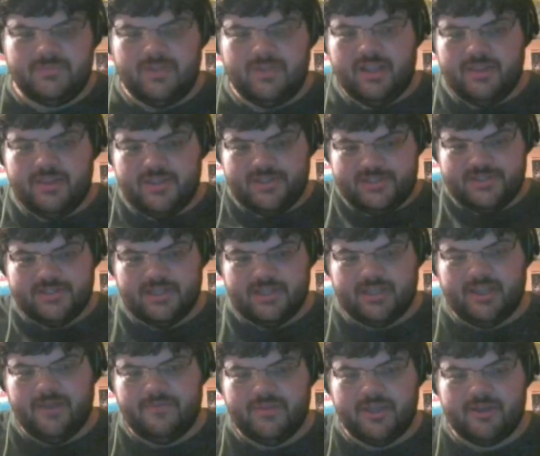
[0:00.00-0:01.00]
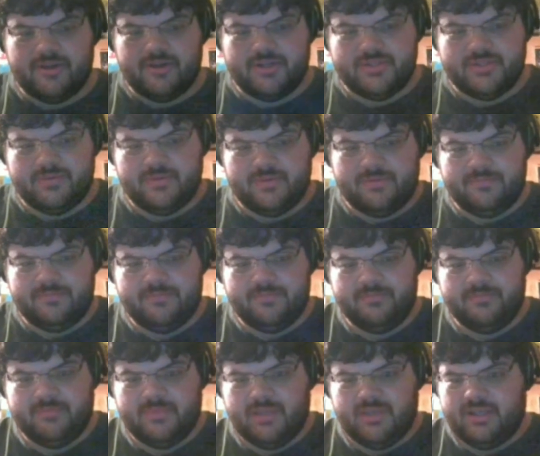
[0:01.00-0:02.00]
this is a love letter to him.
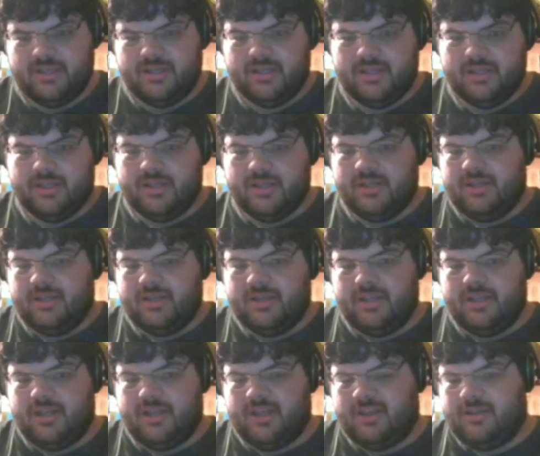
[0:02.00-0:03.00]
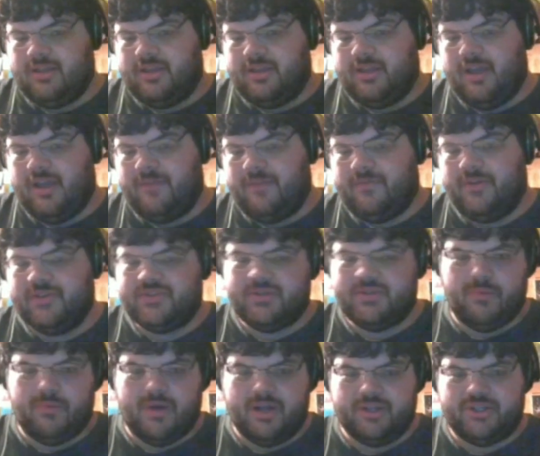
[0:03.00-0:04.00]
Uh, I've
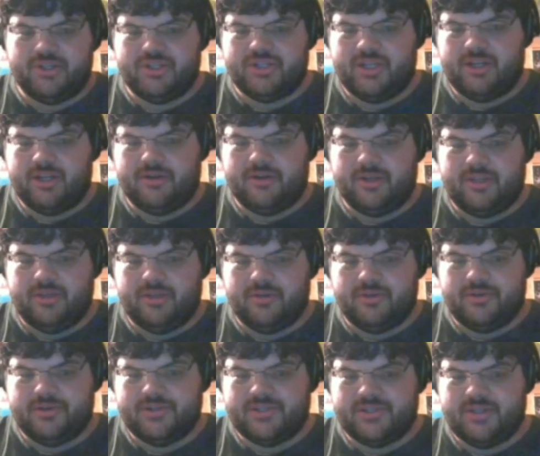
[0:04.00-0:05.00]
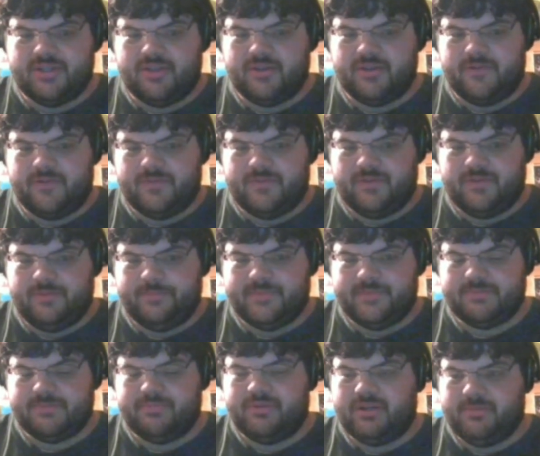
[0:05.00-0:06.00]
also watched Eric Yoder's other
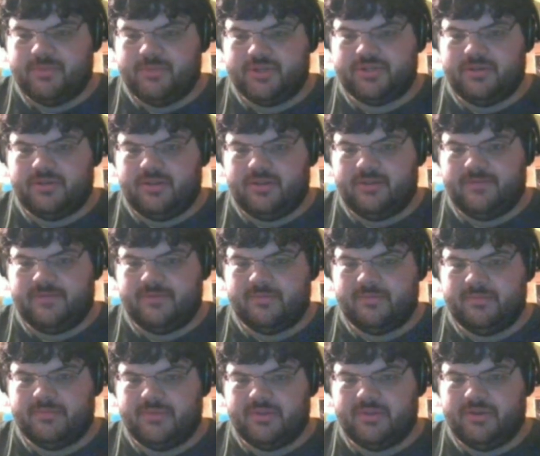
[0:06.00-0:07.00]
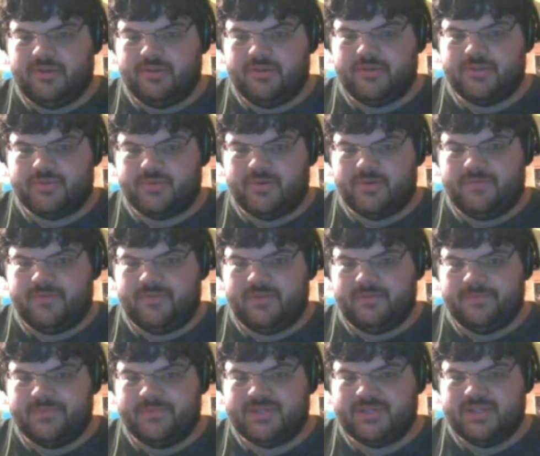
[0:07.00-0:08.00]
films, pretty much all of them, all the short
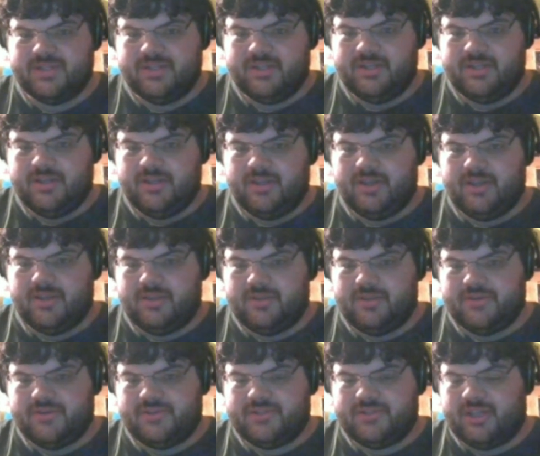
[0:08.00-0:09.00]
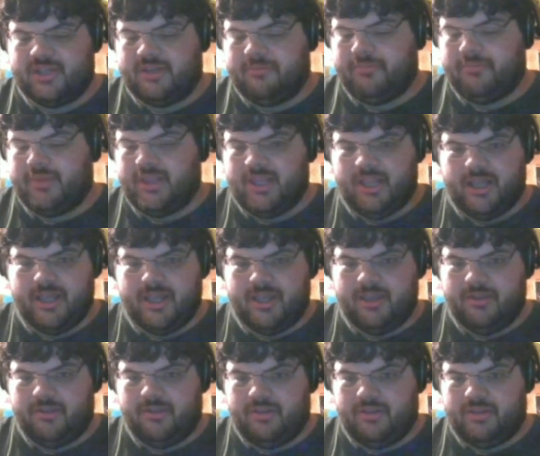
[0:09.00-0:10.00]
films. Uh, there's like
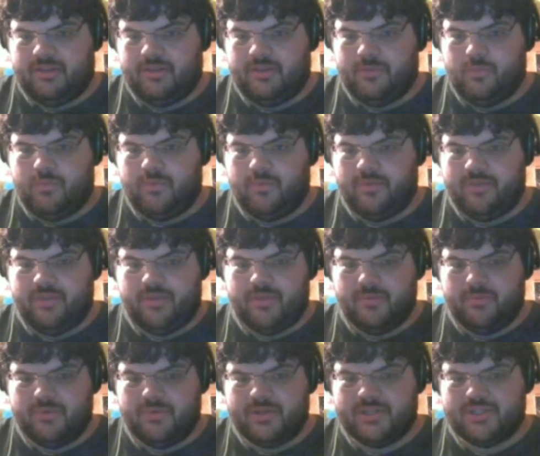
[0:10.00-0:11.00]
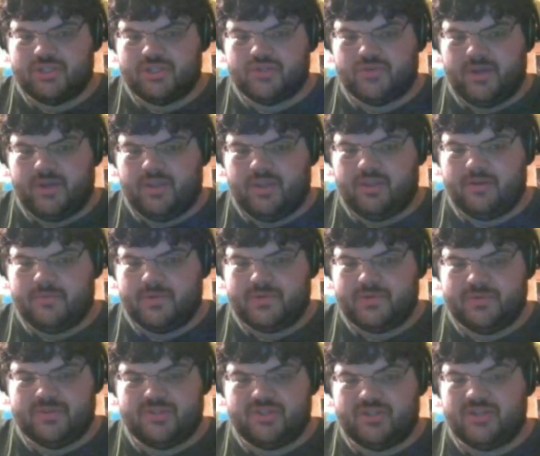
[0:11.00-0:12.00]
Belial Within the Woods trailer,
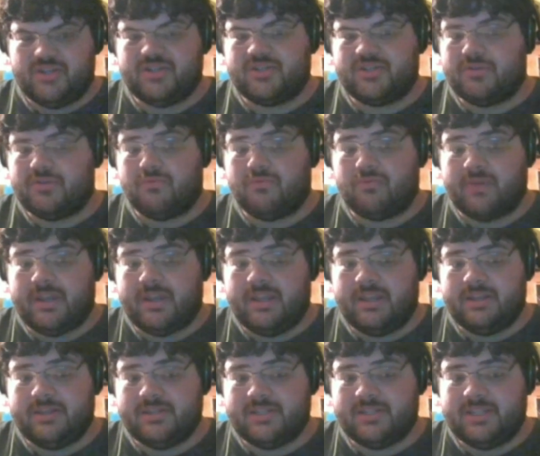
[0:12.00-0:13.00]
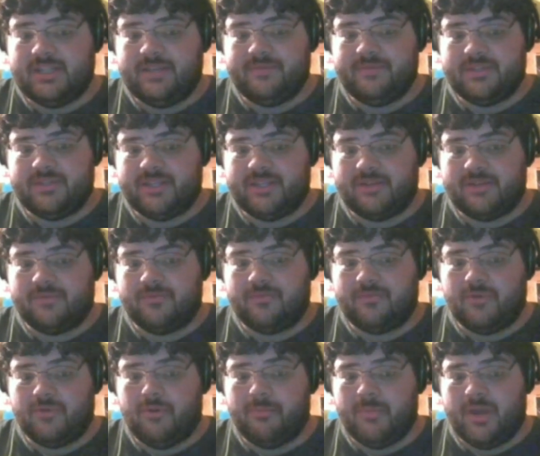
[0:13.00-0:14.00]
which was just great. It is an Evil Dead
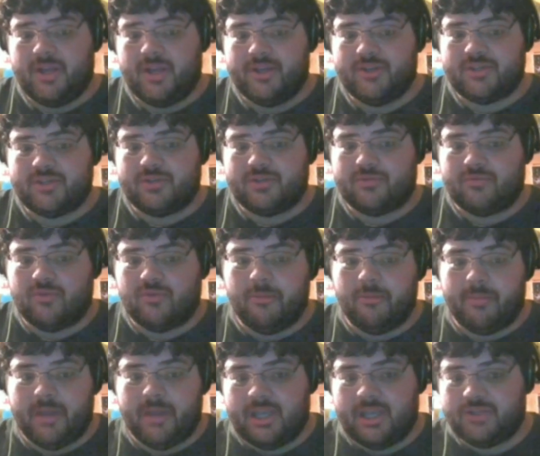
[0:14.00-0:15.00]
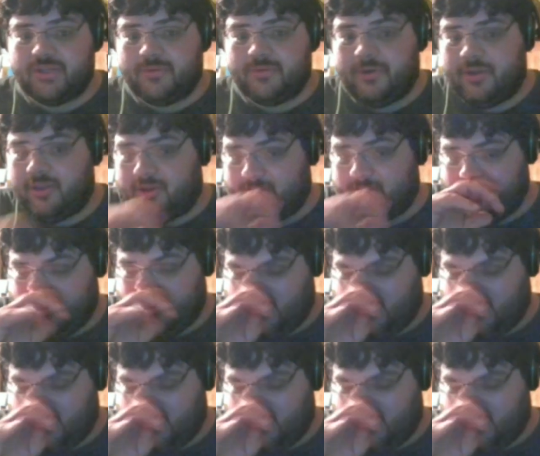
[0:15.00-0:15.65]
homage throwback trailer.